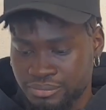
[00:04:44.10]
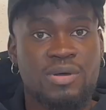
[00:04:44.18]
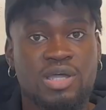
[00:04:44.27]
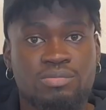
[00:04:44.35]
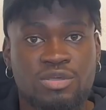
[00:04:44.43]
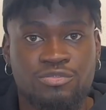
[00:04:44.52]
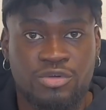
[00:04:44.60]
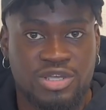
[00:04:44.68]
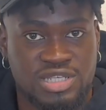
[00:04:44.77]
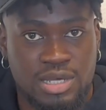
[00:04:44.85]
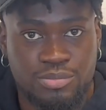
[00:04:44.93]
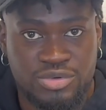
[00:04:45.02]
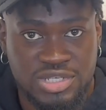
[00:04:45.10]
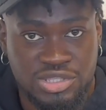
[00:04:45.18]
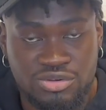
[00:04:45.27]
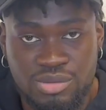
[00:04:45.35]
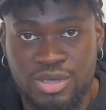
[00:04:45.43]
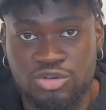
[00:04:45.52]
Apartment, for example, is a
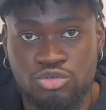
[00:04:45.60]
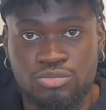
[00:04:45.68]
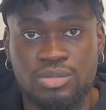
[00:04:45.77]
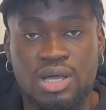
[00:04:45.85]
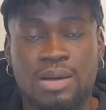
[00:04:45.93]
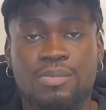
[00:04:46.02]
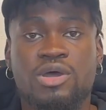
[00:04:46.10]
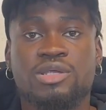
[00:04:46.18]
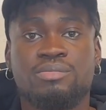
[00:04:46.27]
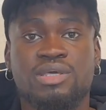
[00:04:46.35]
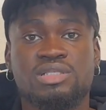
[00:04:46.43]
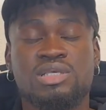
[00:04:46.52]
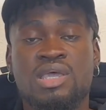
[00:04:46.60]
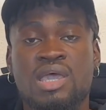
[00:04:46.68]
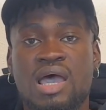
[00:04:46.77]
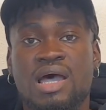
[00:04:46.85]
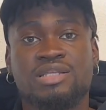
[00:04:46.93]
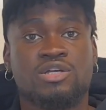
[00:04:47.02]
3-bedroom apartment,
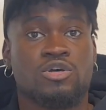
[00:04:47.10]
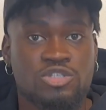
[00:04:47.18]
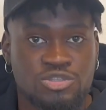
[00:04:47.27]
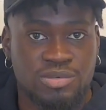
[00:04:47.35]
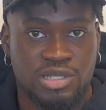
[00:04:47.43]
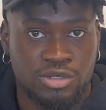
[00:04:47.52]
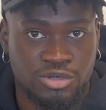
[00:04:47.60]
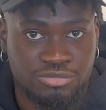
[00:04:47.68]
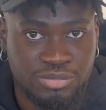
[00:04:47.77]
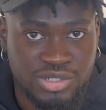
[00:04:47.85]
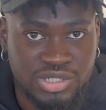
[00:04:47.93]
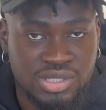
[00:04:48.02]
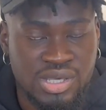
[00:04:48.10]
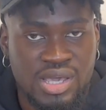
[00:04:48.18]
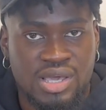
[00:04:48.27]
and it costs me a lot of money.